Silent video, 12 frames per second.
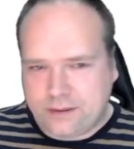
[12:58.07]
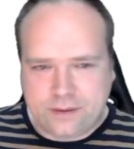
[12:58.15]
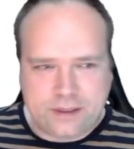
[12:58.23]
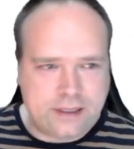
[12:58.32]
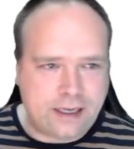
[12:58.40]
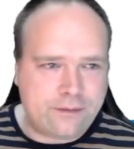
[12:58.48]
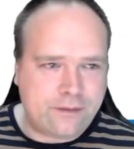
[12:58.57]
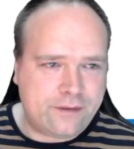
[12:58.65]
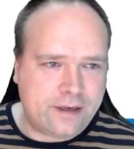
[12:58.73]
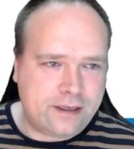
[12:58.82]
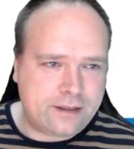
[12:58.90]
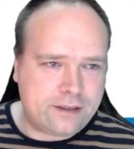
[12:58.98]
Java
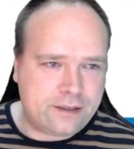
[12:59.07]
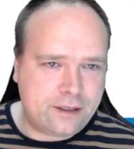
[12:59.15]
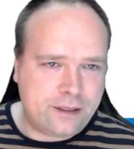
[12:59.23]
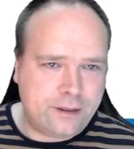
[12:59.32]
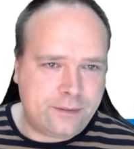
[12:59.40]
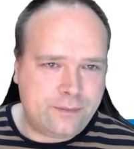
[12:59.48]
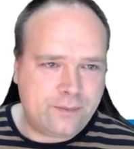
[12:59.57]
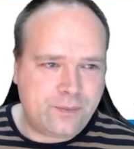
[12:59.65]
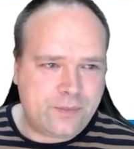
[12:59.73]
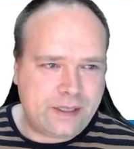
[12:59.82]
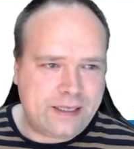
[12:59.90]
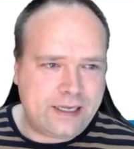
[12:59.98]
files.
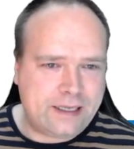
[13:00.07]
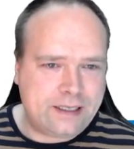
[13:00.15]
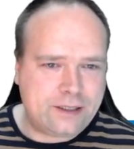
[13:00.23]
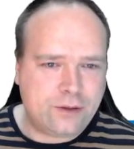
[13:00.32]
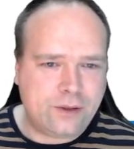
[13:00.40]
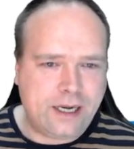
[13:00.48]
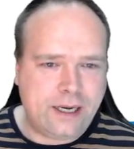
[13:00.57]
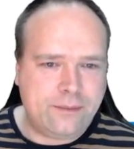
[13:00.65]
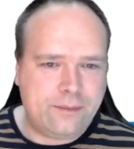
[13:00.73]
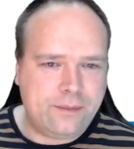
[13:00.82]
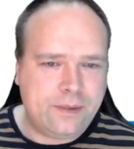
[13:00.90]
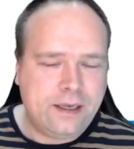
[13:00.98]
But that is
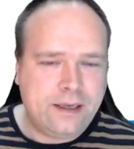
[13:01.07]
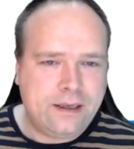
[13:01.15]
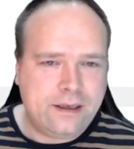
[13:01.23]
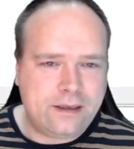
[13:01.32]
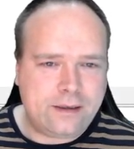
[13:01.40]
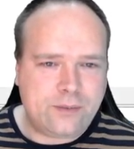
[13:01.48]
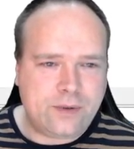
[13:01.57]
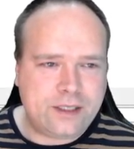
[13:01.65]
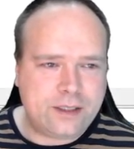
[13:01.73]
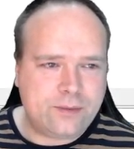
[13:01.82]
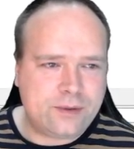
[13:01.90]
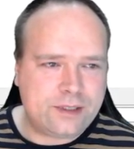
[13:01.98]
okay. The
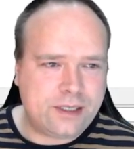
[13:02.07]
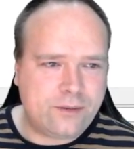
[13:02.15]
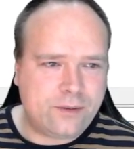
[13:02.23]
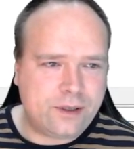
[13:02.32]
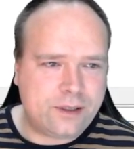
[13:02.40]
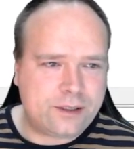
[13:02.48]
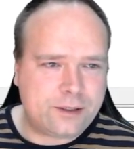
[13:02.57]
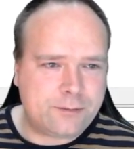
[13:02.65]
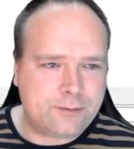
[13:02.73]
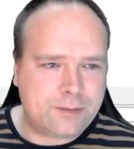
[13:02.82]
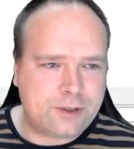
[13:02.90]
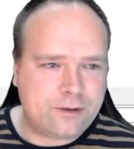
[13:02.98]
principle still works.
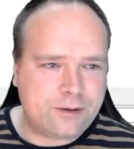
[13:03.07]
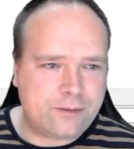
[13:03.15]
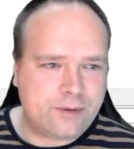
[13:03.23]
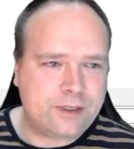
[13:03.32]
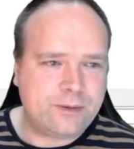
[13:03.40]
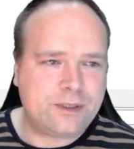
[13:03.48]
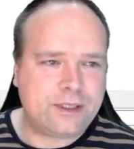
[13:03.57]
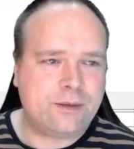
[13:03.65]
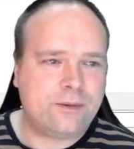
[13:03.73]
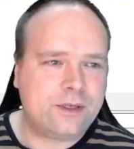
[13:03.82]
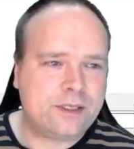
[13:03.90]
So the principle still works.